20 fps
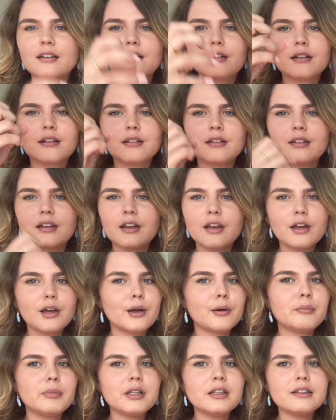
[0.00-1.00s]
a
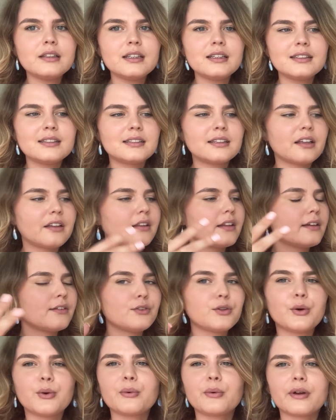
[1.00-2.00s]
building
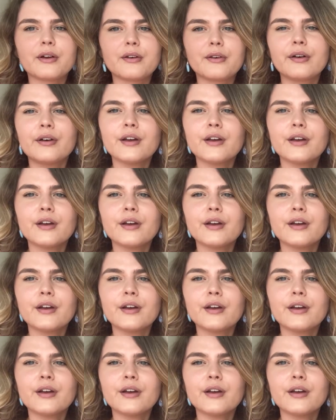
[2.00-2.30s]
standing nowhere.